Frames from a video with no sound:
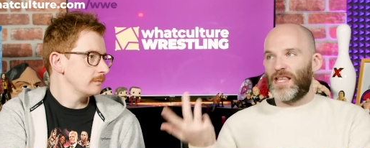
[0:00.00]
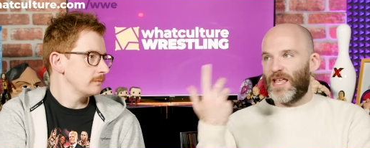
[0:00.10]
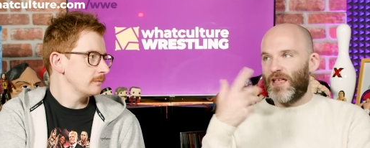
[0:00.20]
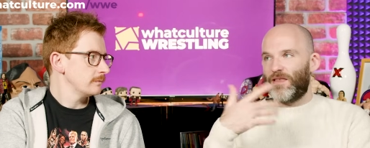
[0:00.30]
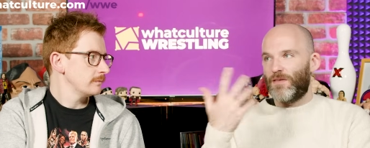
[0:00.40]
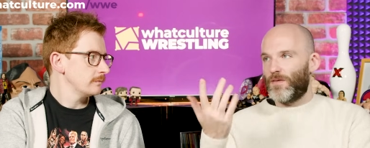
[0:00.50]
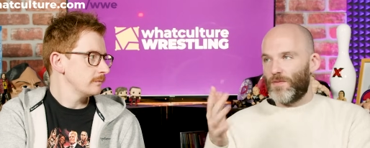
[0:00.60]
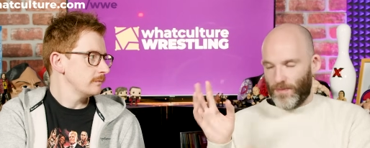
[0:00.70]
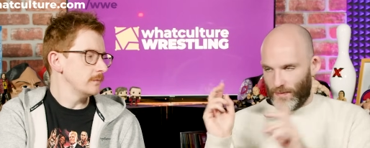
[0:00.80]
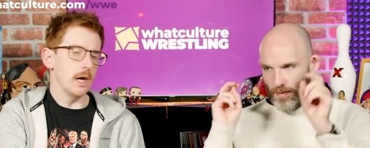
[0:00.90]
Speaker 1: and then
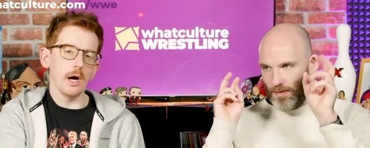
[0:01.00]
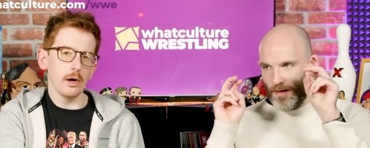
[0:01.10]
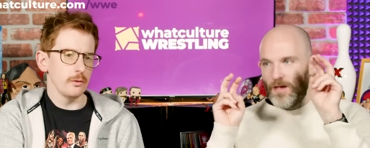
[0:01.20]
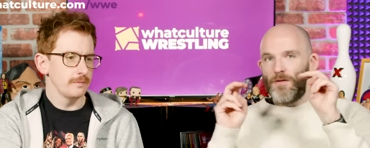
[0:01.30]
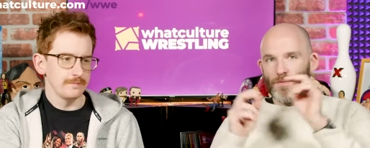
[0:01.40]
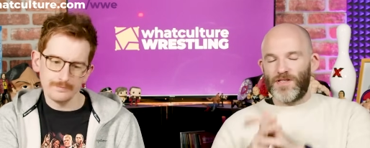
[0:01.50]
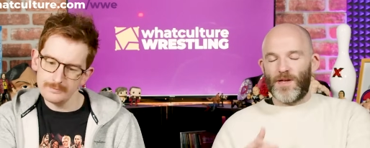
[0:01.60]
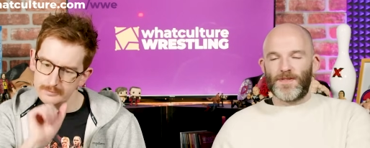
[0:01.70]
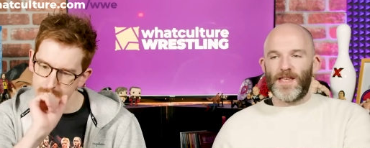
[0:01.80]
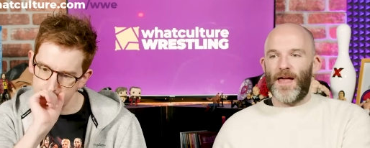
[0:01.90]
no, where he's
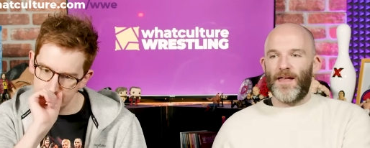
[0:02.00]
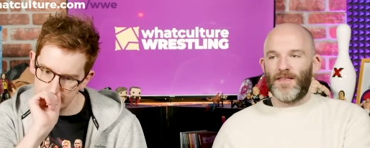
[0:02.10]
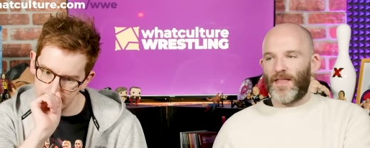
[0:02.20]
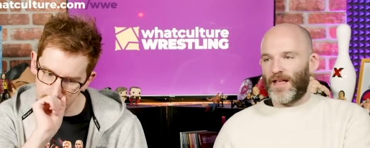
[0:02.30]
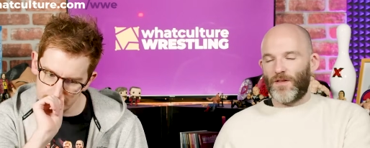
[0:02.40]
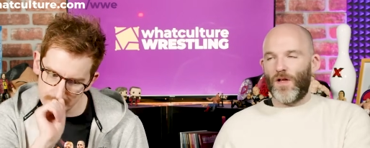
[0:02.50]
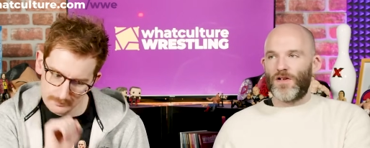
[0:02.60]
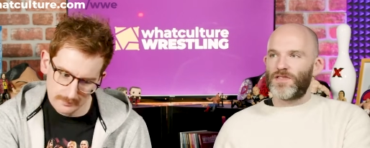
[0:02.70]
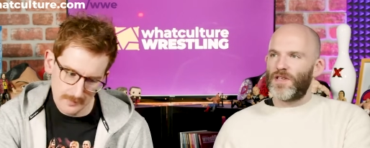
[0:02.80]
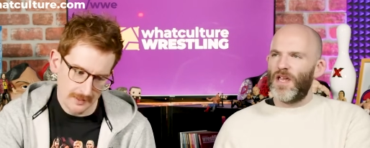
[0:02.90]
upset and like a
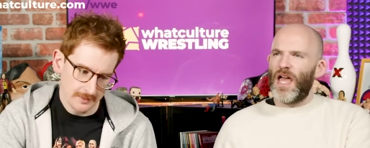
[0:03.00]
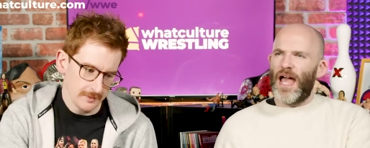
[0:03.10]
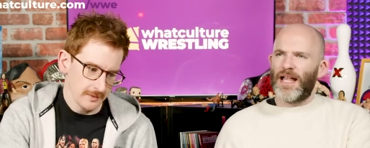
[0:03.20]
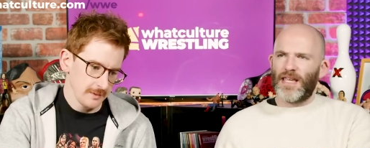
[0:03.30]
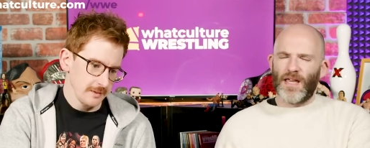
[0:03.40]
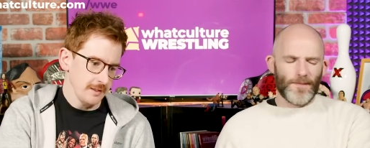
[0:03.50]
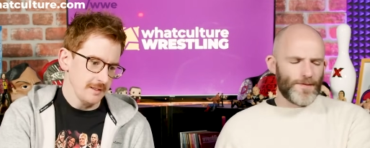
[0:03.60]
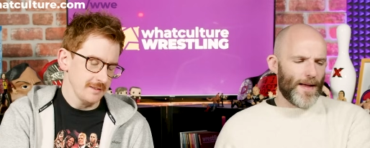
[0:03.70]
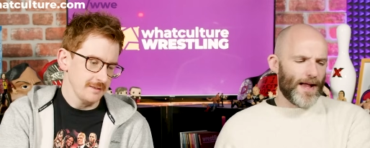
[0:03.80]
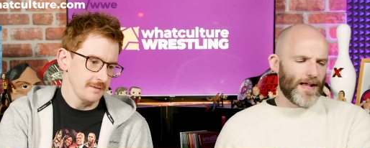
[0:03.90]
loss, and he
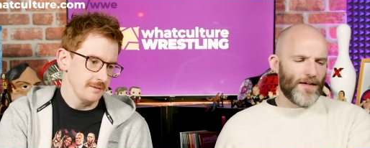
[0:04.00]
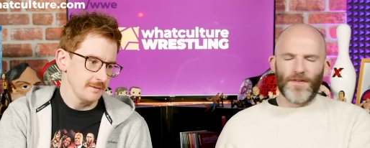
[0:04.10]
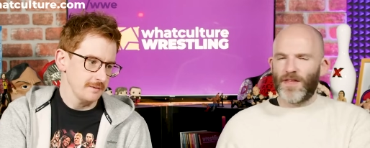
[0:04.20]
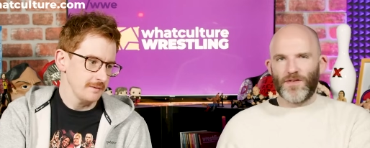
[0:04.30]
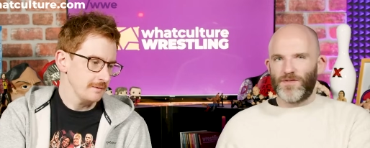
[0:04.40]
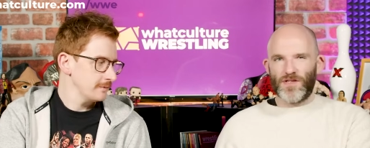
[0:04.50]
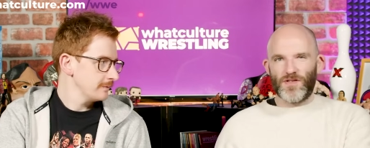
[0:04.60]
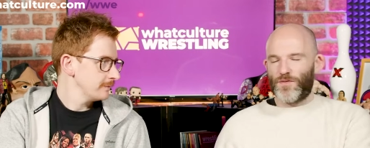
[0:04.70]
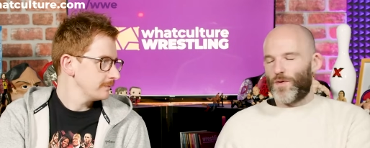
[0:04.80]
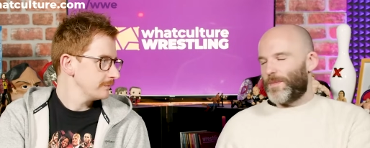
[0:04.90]
comes back. I think they'll
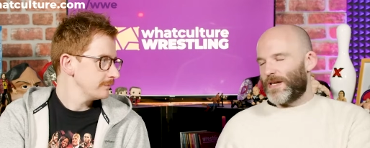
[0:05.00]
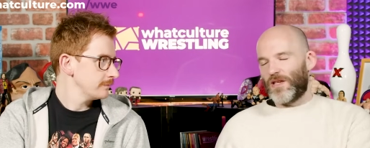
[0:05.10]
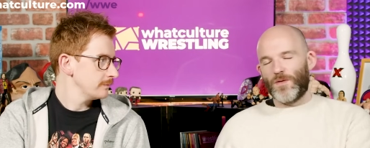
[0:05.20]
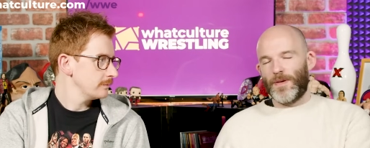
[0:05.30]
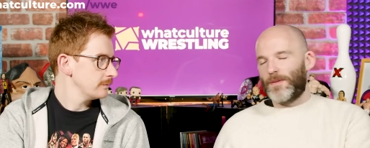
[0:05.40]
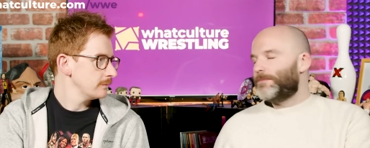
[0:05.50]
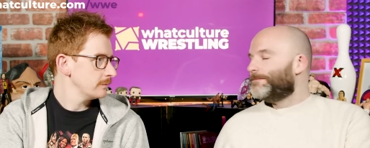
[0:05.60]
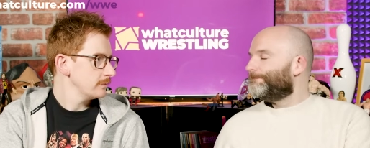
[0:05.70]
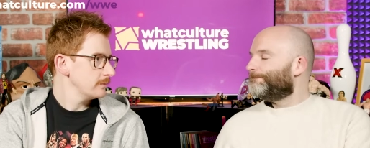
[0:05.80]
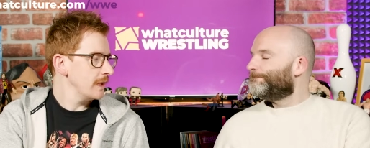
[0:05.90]
just do Roman and he'll beat him.
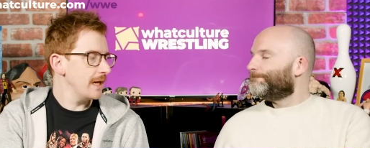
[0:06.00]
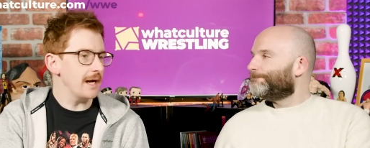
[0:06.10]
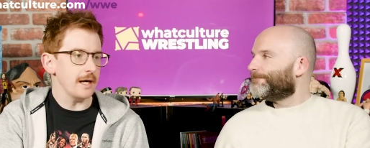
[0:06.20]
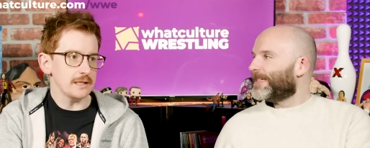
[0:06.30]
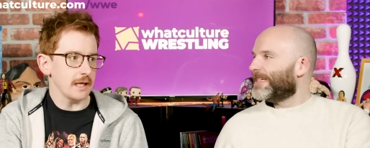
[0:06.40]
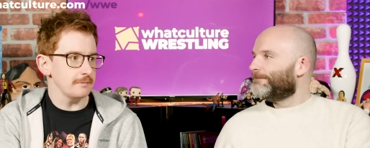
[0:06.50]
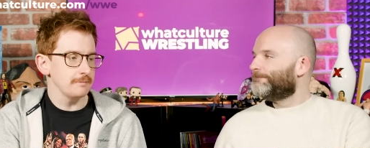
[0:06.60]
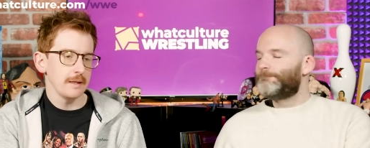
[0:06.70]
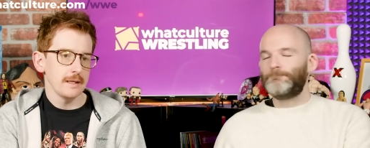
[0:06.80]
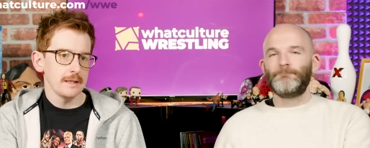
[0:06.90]
Speaker 2: Yeah, I, I,
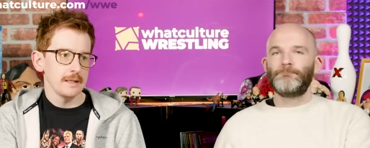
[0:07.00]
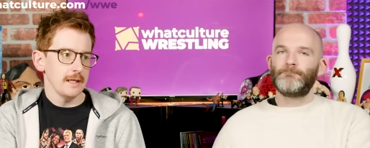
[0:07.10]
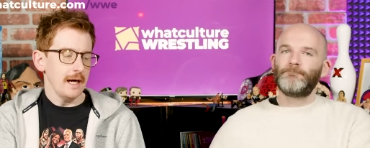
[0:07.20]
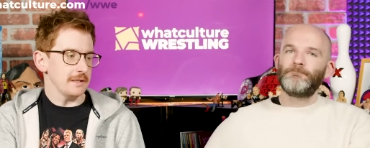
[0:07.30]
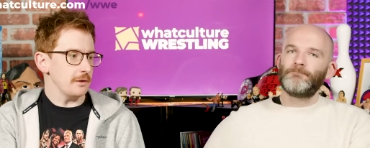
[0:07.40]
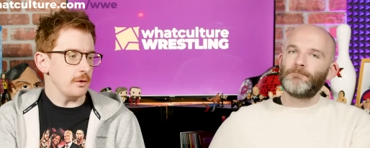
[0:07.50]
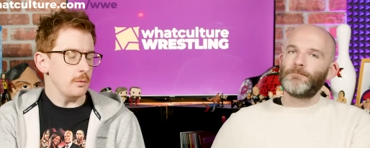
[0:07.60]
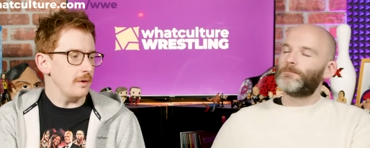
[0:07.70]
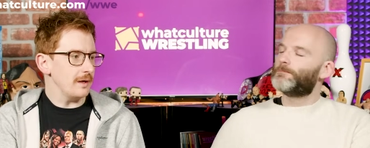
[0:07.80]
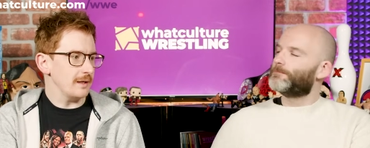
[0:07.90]
I don't know.